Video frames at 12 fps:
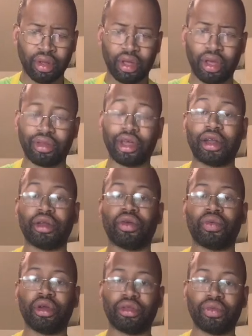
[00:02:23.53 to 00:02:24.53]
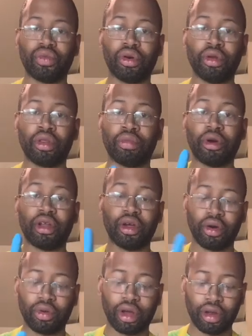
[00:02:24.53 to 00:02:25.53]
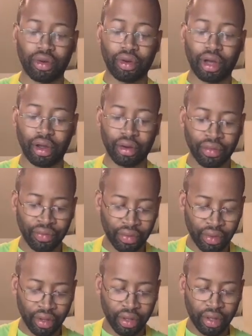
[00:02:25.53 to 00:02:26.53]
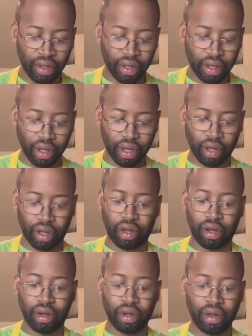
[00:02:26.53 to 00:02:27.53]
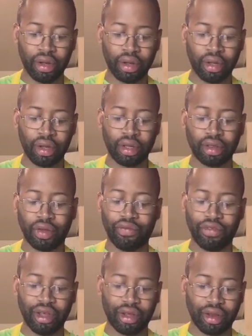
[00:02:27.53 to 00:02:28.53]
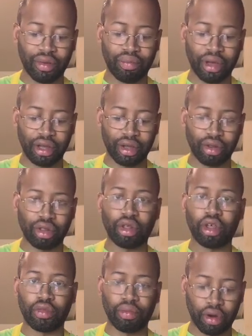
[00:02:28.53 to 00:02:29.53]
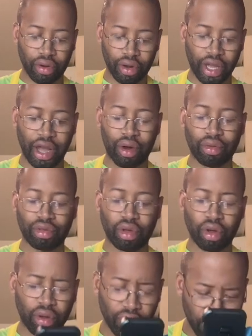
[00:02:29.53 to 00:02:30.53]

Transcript: It's not in the recent ones, but hold on. The vegan bacon cheeseburger calzone.